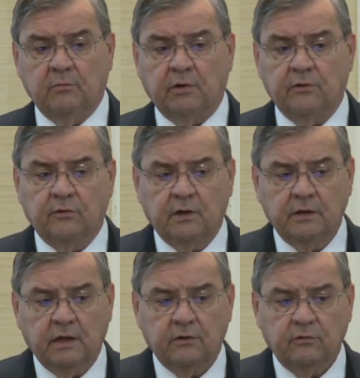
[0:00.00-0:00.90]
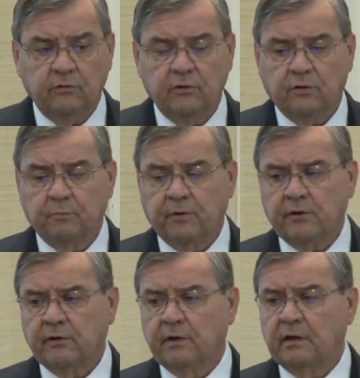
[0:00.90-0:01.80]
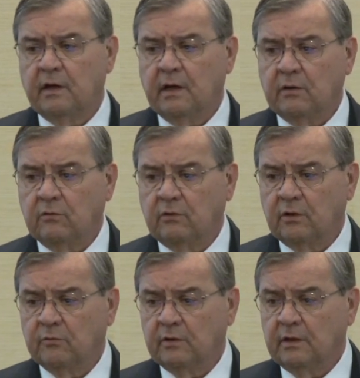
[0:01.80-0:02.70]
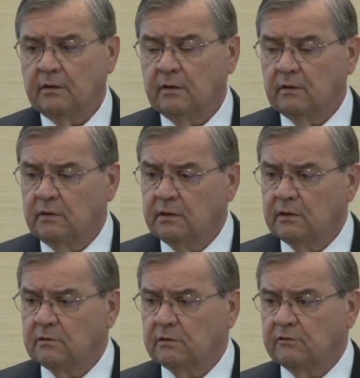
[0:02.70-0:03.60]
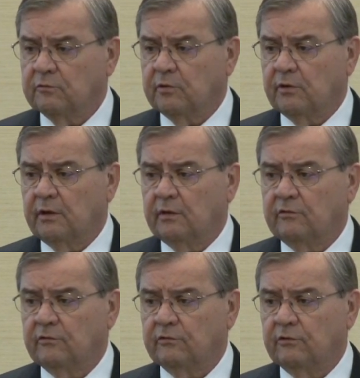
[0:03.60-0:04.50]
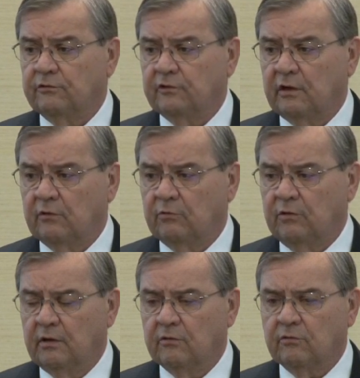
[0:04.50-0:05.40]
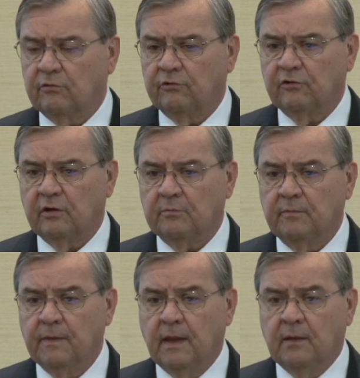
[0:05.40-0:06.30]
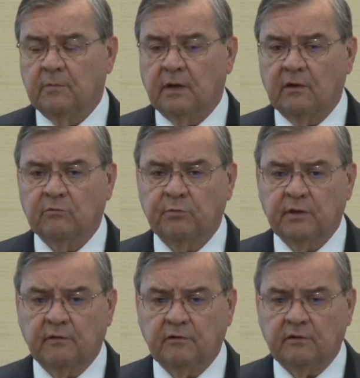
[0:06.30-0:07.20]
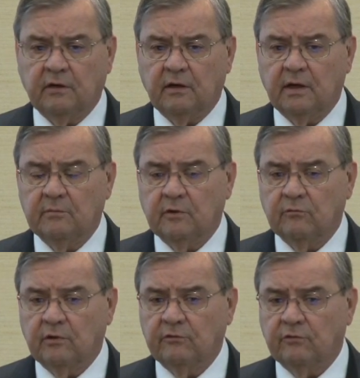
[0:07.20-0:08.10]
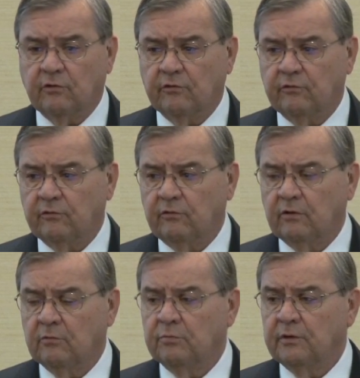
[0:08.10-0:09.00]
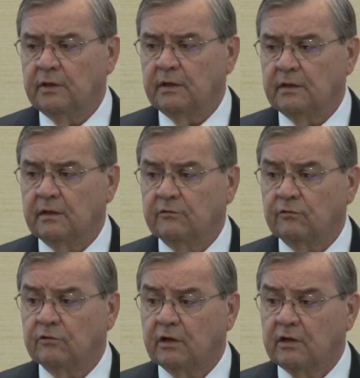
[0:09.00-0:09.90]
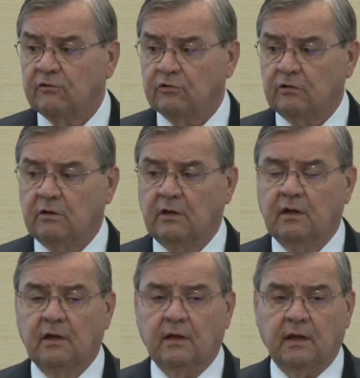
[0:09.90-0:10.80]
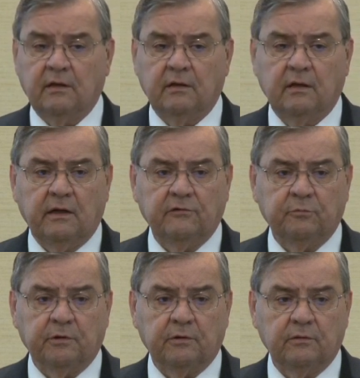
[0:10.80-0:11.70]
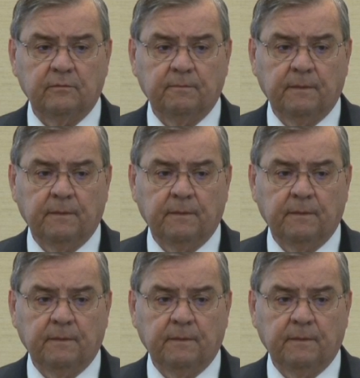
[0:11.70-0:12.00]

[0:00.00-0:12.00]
But during that two year period, I not only would get the clinical experience associated with internship, but I would be given time and resources to complete a dissertation at the hospital.